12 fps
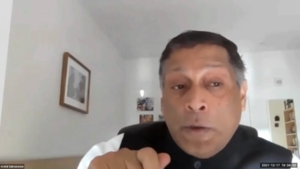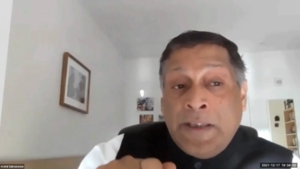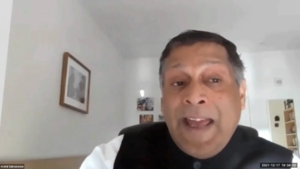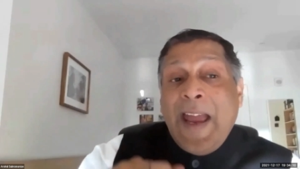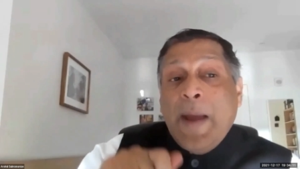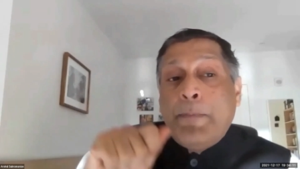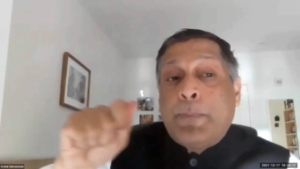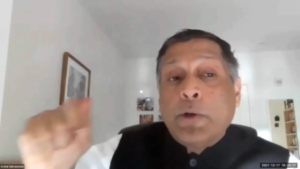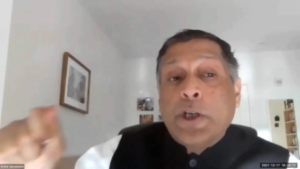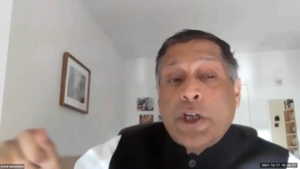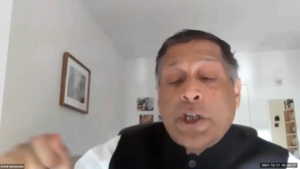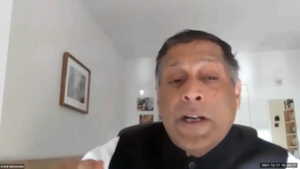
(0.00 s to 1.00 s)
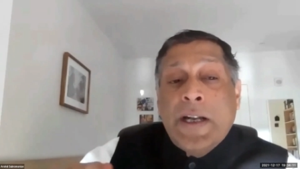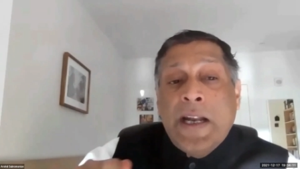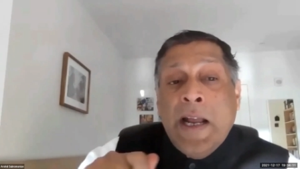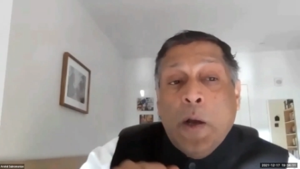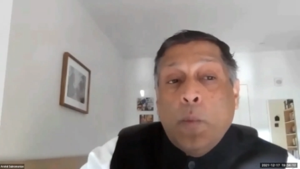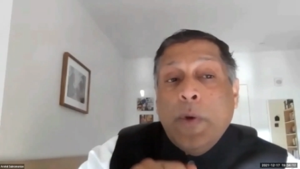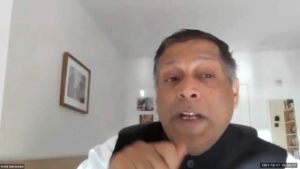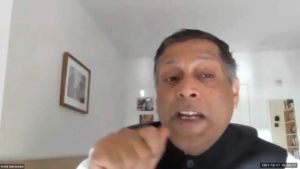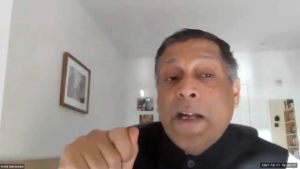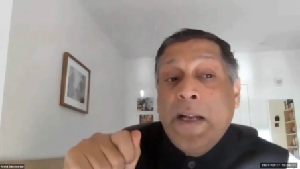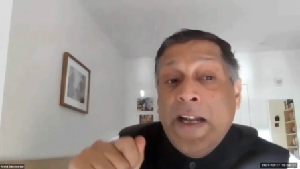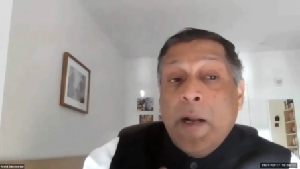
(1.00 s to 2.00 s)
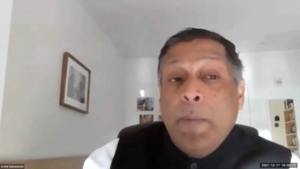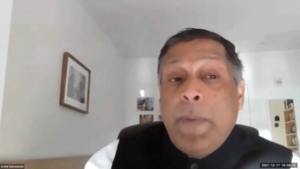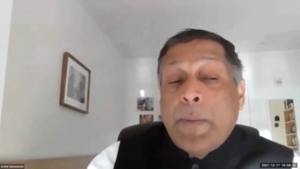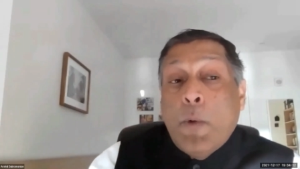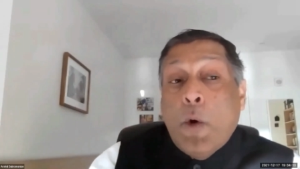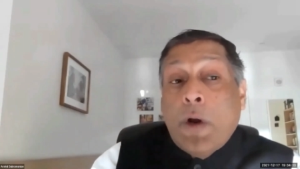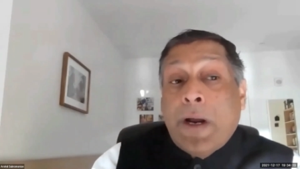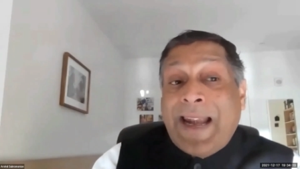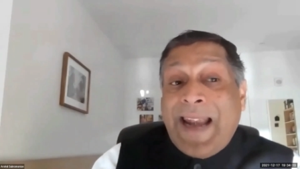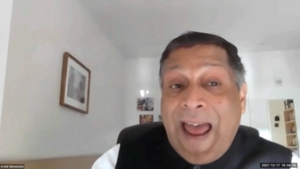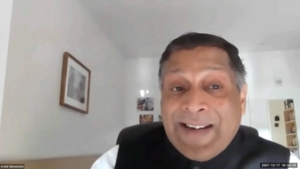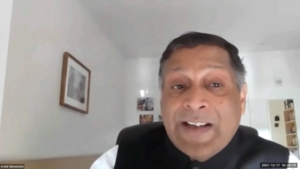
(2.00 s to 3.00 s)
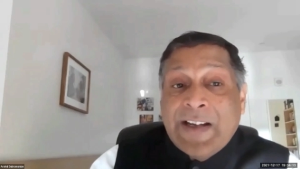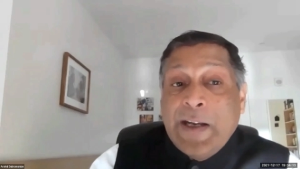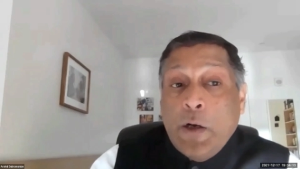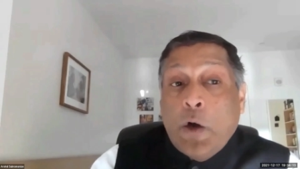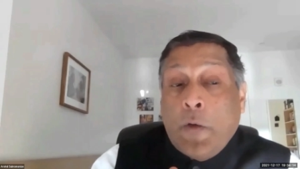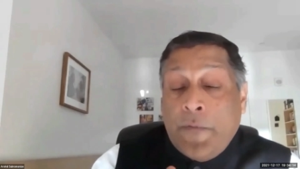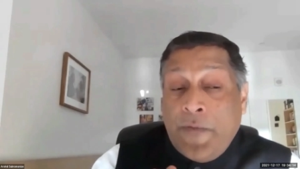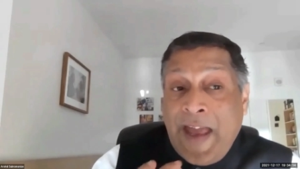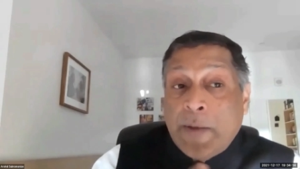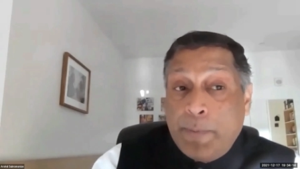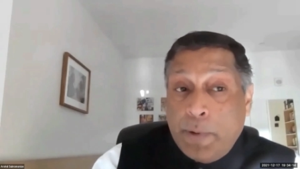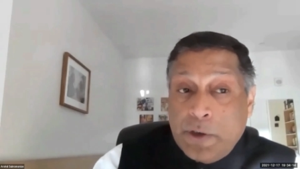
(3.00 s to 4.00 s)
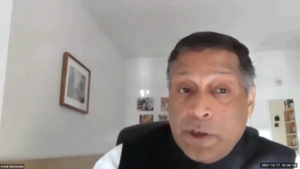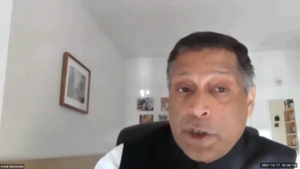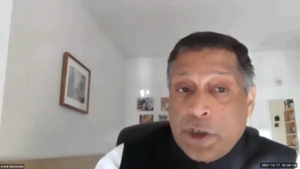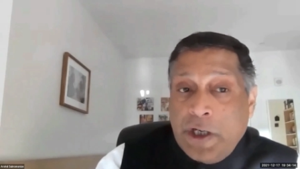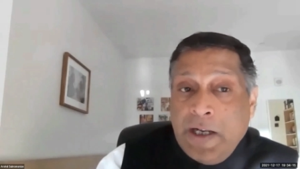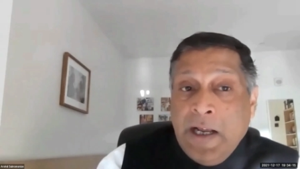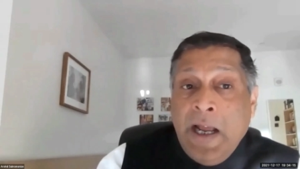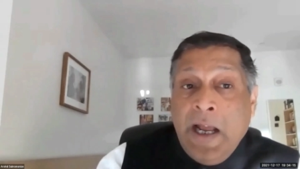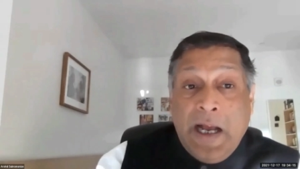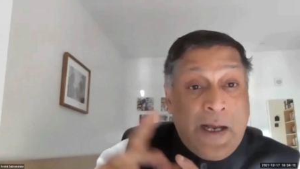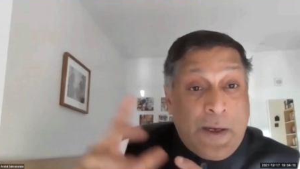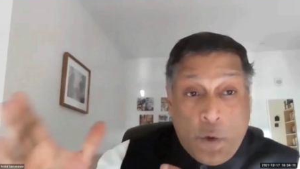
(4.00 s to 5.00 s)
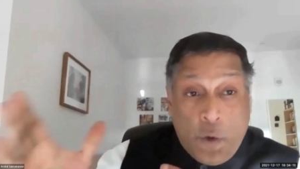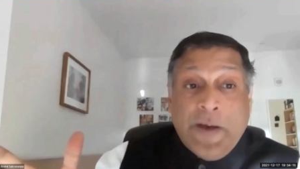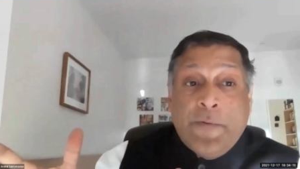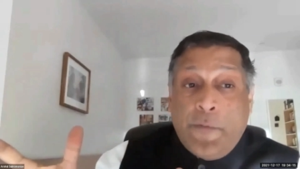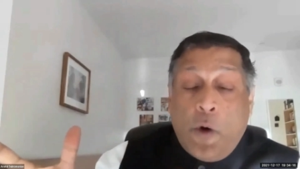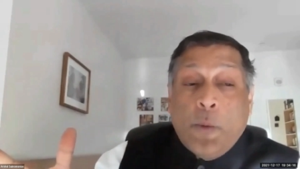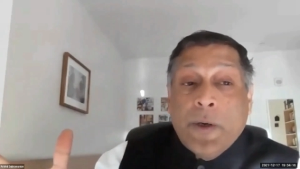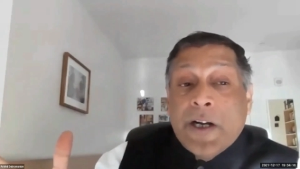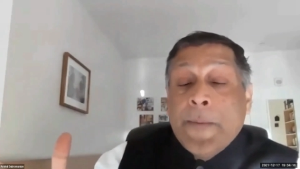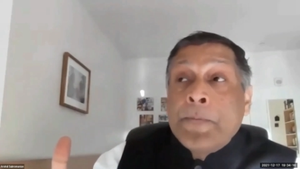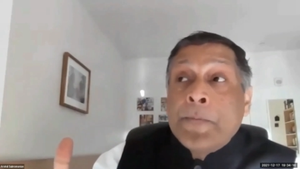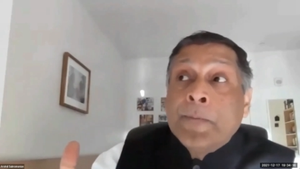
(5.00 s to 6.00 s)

Their position, we need a little bit more clarity of that position going forward.